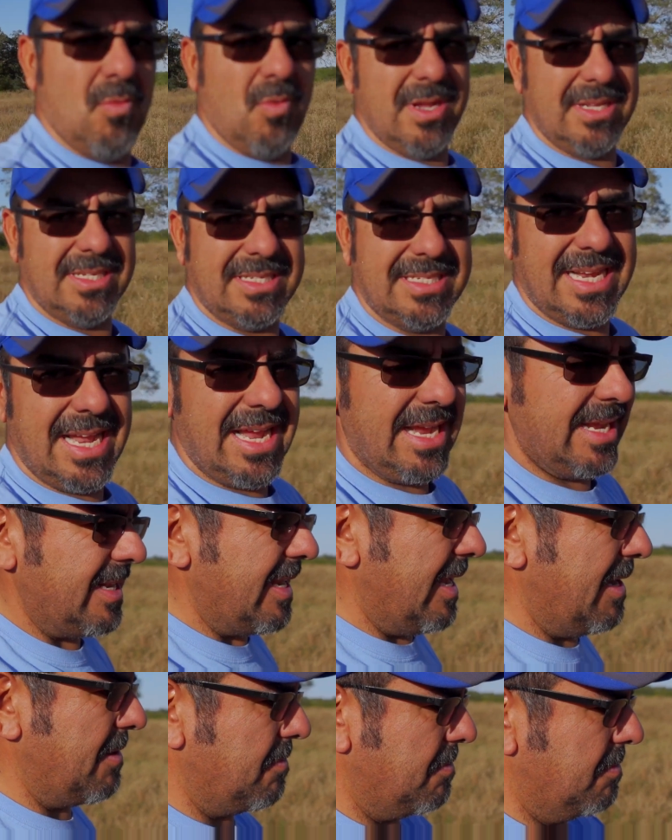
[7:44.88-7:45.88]
One sign
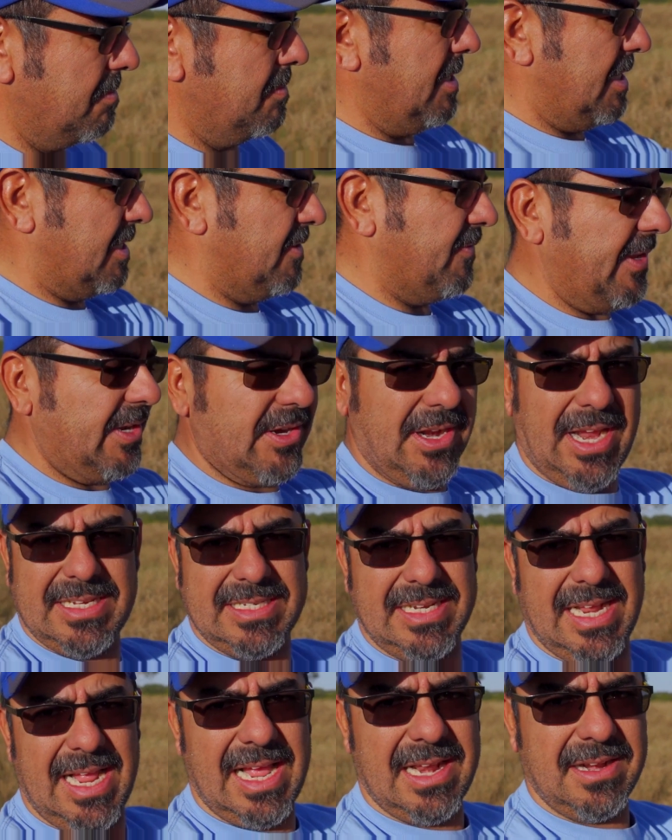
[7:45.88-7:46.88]
that this feeder
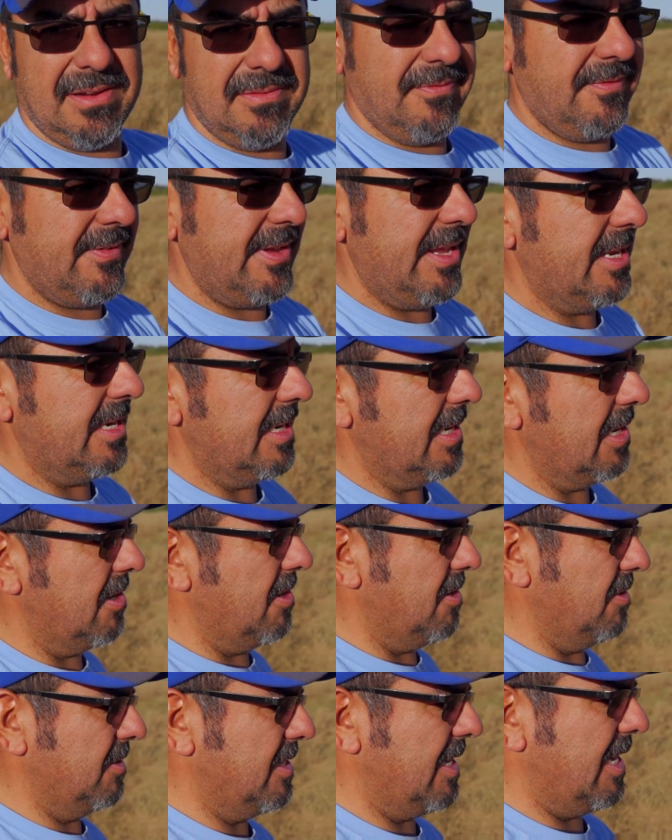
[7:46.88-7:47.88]
hasn't had feed in a
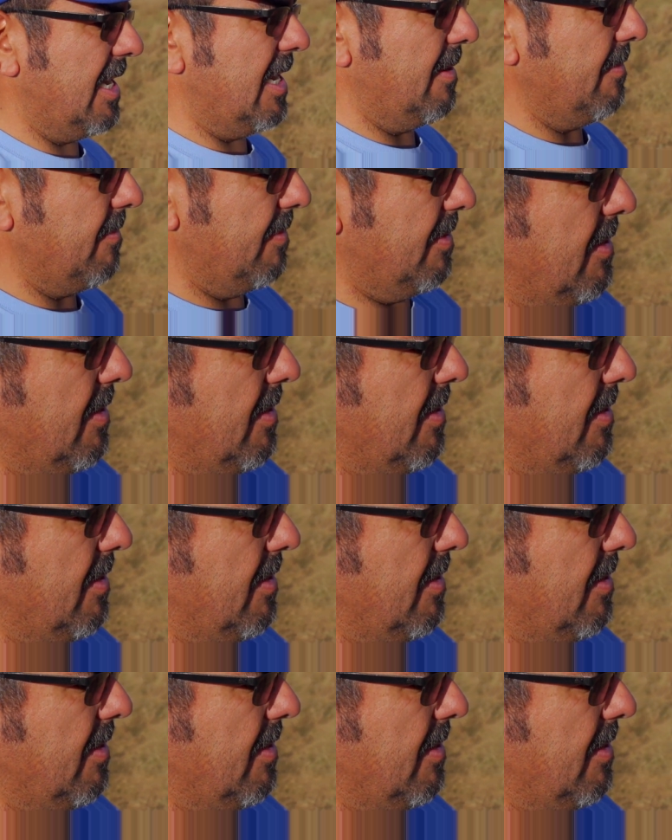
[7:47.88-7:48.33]
long time